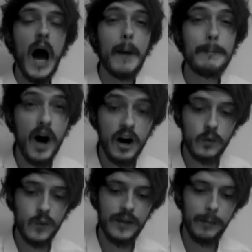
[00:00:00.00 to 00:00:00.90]
a
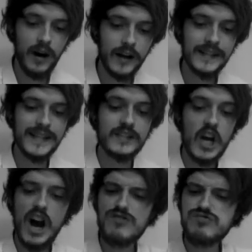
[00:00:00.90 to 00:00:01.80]
pug with a pie dish,
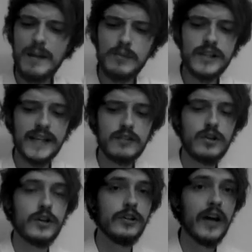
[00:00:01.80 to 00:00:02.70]
a ram looking
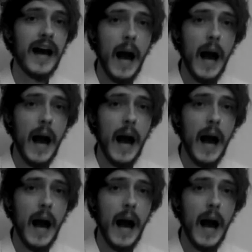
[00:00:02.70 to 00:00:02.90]
crude,